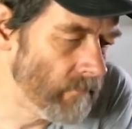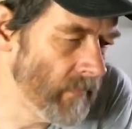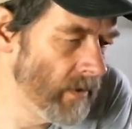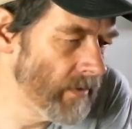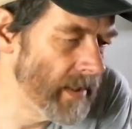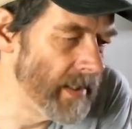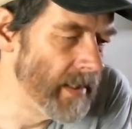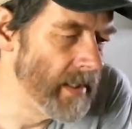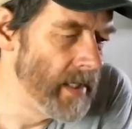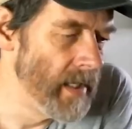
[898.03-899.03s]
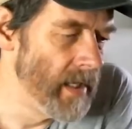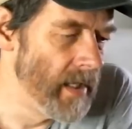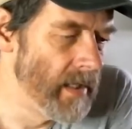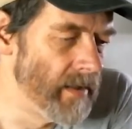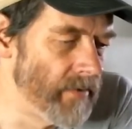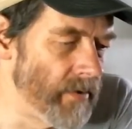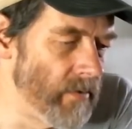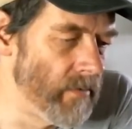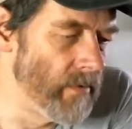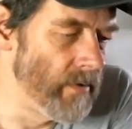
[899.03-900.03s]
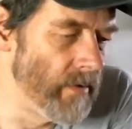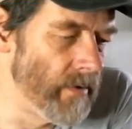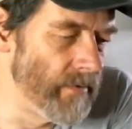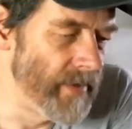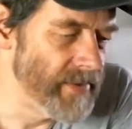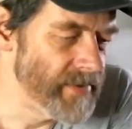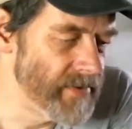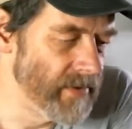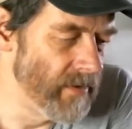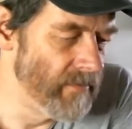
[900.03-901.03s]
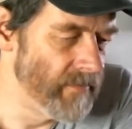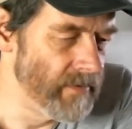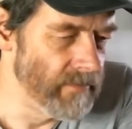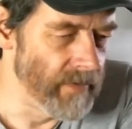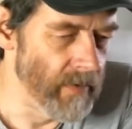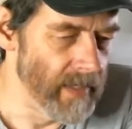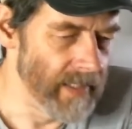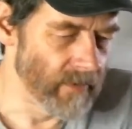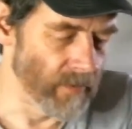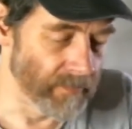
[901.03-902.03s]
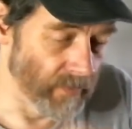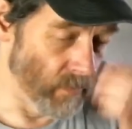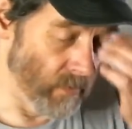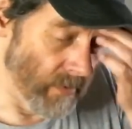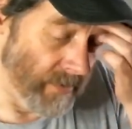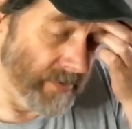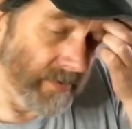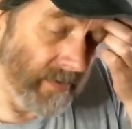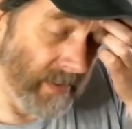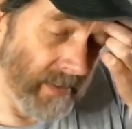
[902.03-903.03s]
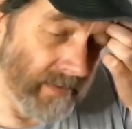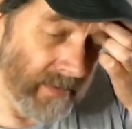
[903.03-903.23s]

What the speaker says: Okay, so that's just an overview of how a helicopter works. And